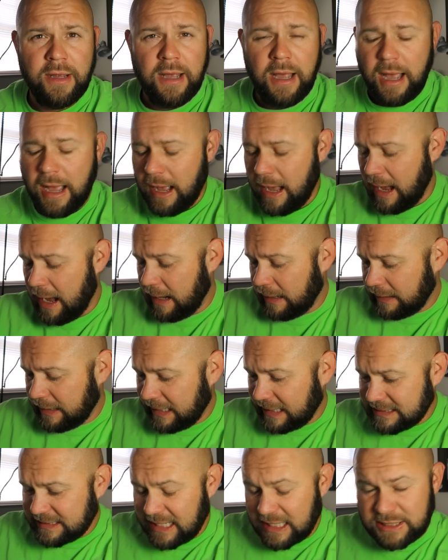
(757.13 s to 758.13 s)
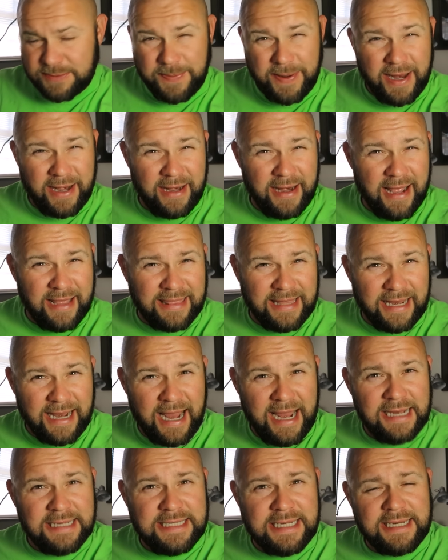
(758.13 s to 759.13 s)
Like I said, I spent, I think,
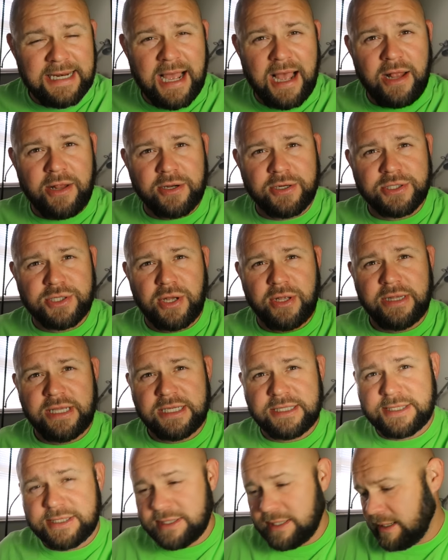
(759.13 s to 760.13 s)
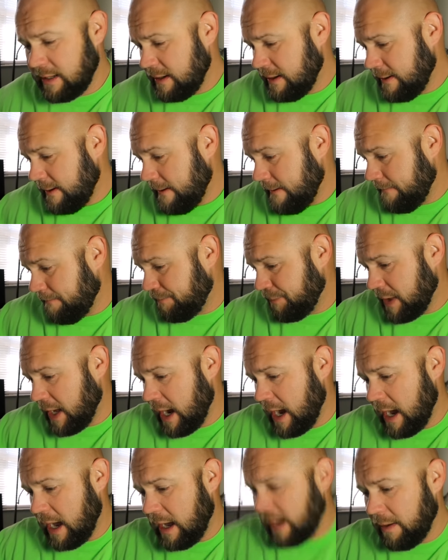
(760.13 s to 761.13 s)
$18 on this
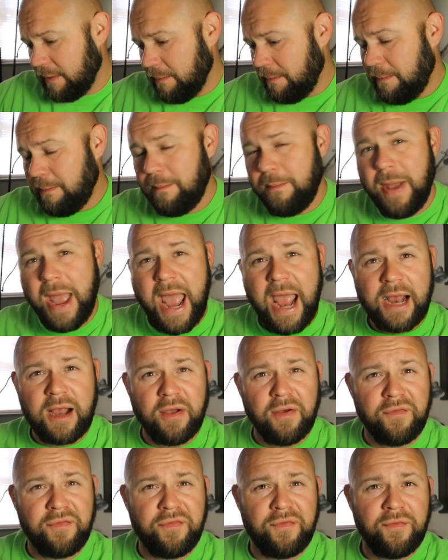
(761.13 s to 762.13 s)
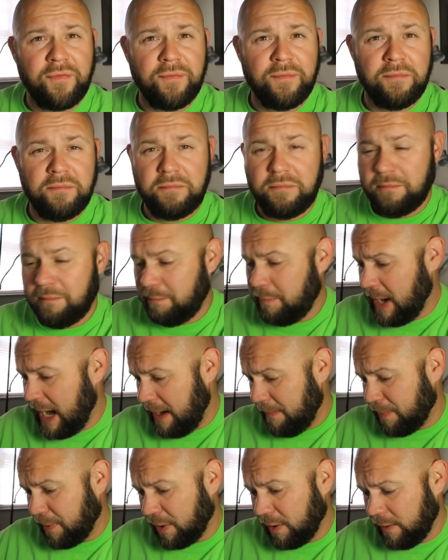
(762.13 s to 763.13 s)
pack of
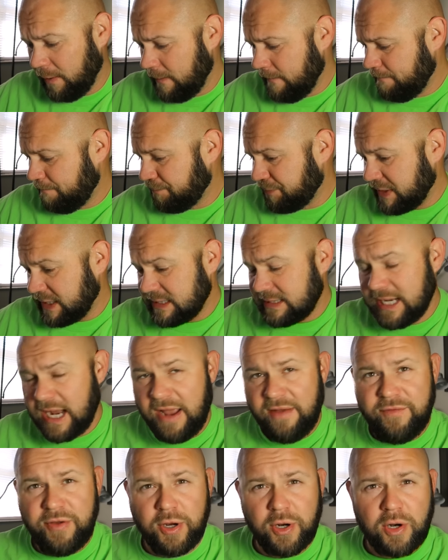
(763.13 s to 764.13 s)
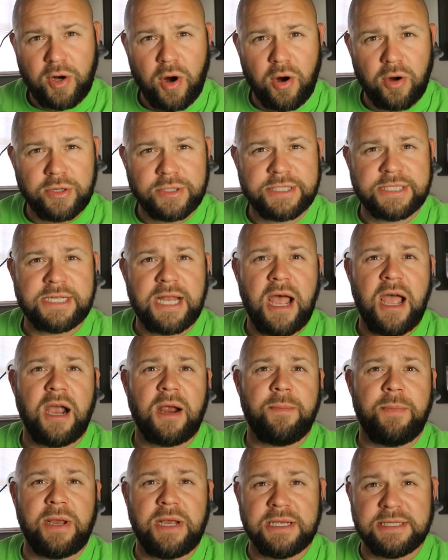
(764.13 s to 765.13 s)
paper, this heavier
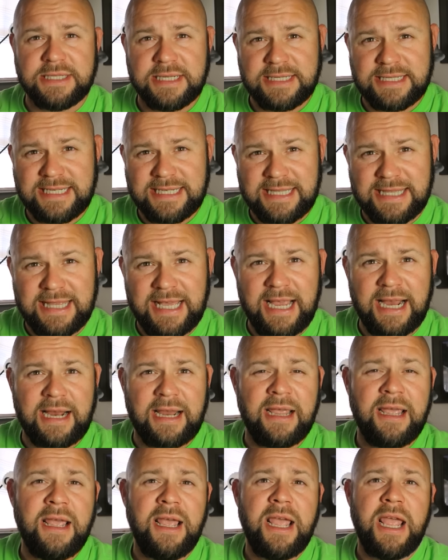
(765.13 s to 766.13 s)
cardstock, because it's thick.